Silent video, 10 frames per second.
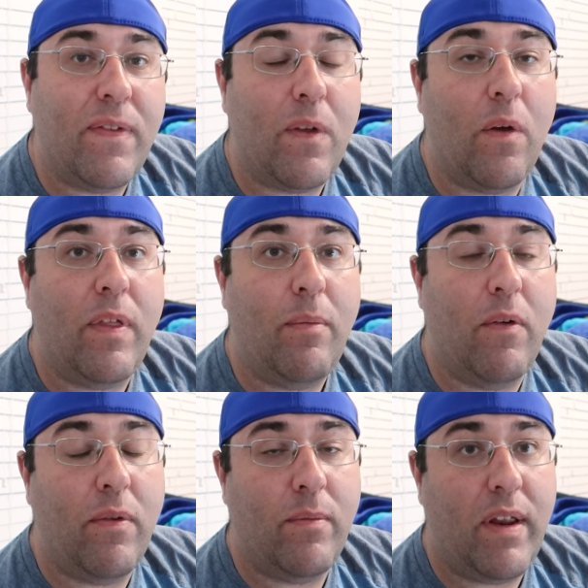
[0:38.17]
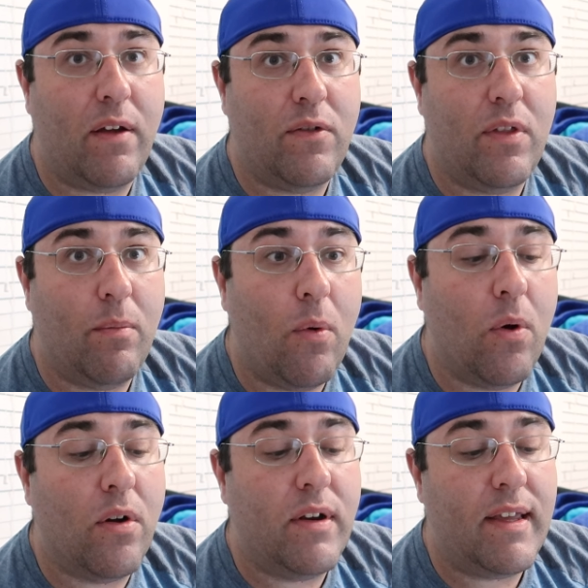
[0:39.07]
So they move him down to the
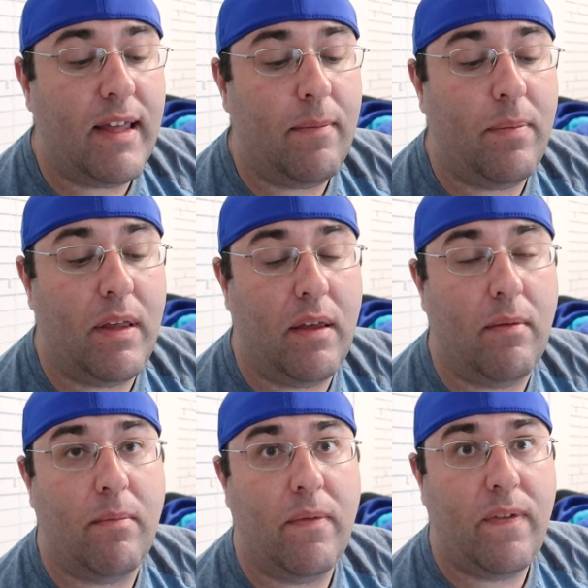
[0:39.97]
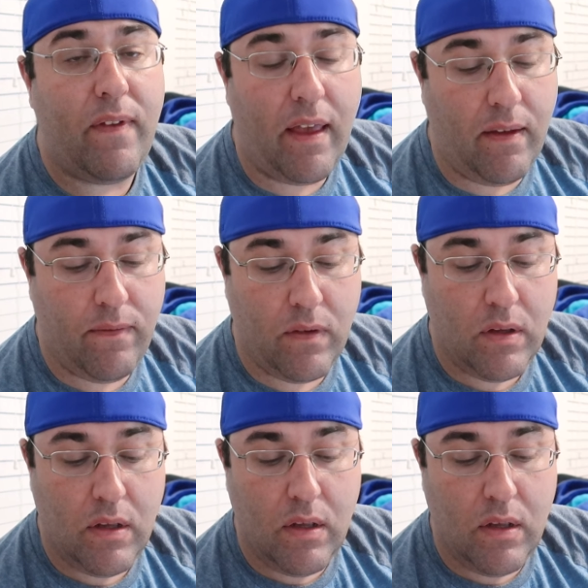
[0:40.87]
morgue to keep him safe.